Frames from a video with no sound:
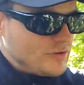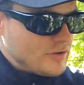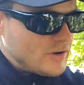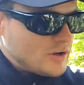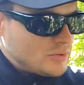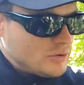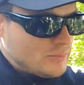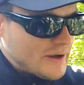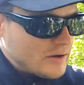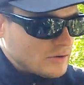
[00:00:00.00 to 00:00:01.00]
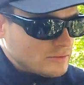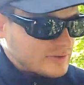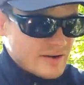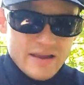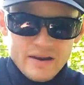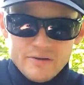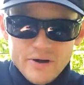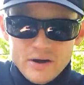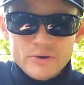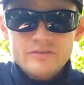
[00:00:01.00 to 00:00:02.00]
double-barreled Canadian
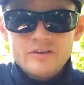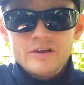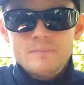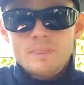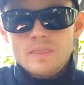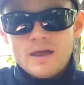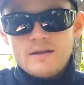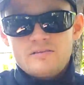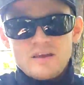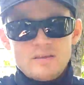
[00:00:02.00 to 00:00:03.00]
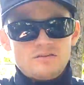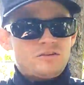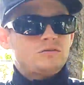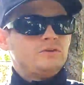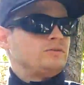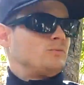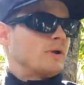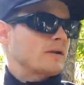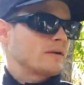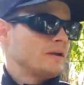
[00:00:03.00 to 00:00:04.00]
rye whiskey. I'd say this stuff is a
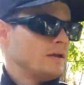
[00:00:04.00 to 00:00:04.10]
winner.